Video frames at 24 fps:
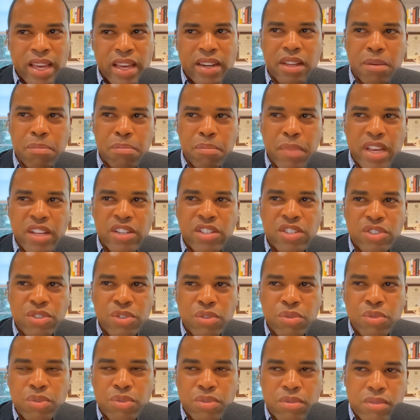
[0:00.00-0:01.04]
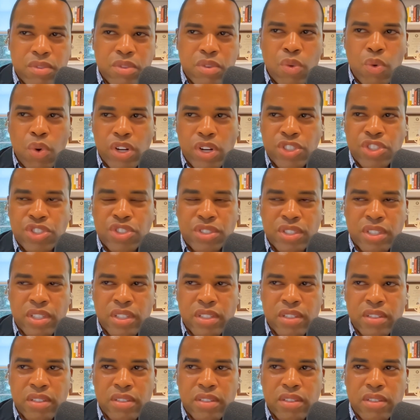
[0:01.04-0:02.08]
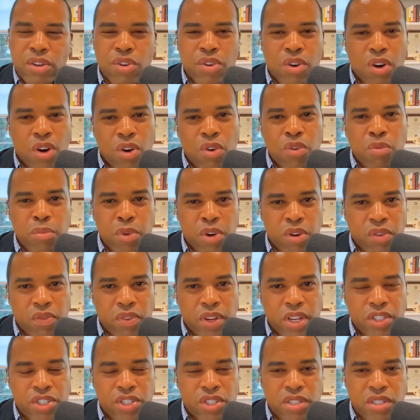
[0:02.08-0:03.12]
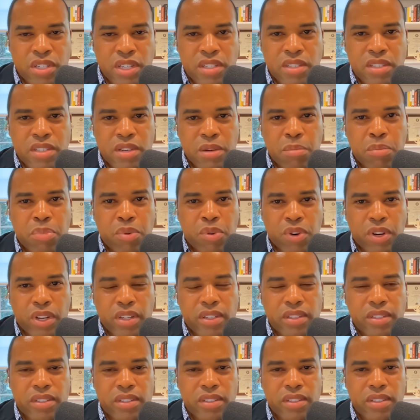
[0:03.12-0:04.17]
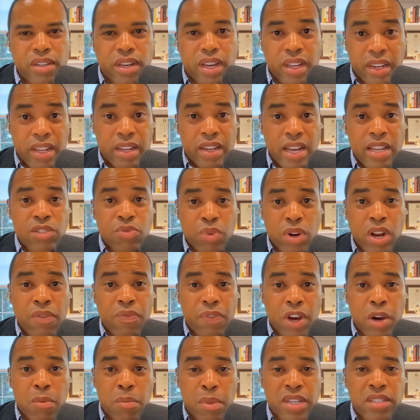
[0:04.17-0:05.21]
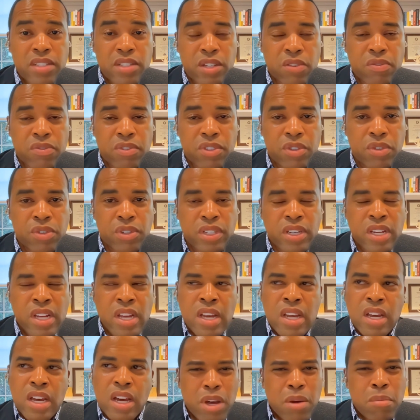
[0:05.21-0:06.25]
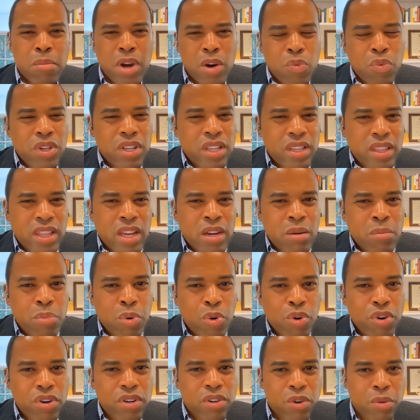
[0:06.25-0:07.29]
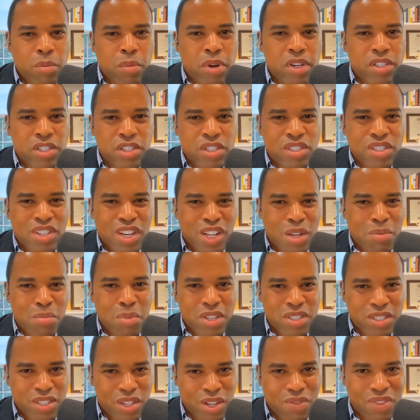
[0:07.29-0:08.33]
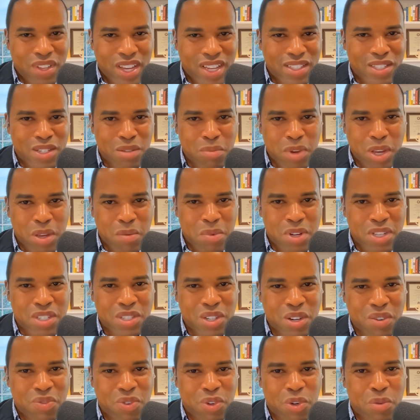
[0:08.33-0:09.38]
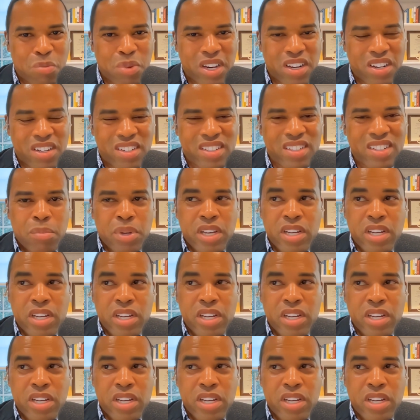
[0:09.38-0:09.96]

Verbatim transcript: that it makes you question your own motivations at some point. Yeah. And that's what I found myself doing. Am I really that important, or am I just telling myself that to make myself feel better?